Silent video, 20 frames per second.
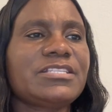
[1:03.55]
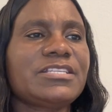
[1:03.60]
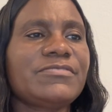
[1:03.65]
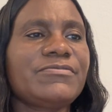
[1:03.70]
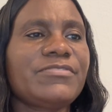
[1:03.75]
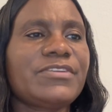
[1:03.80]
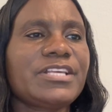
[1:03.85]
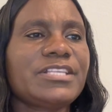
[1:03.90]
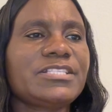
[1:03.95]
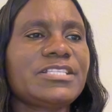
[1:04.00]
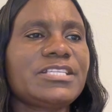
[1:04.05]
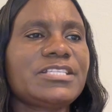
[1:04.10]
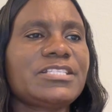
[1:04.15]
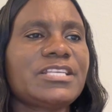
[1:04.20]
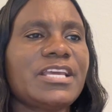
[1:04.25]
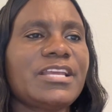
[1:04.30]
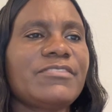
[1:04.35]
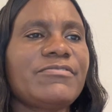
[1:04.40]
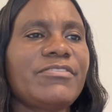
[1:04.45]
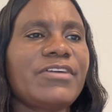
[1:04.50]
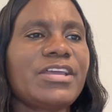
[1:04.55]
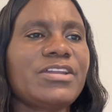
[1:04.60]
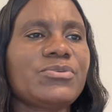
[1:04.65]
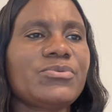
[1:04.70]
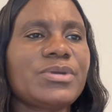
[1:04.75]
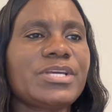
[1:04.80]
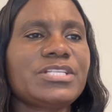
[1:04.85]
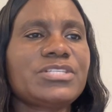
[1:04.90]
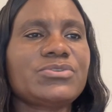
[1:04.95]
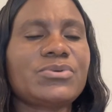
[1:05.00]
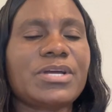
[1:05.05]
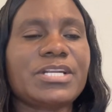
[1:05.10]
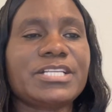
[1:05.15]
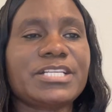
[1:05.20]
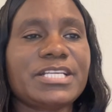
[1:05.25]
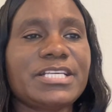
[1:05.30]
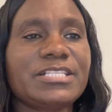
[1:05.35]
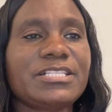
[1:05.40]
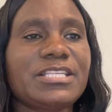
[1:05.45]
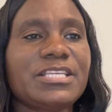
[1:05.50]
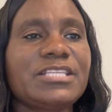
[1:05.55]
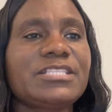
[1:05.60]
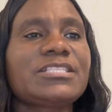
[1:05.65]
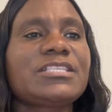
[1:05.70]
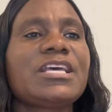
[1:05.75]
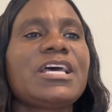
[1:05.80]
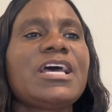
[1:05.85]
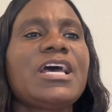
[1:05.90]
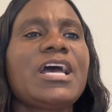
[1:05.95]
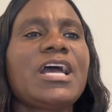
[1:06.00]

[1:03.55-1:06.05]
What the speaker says: differences and find ways to address these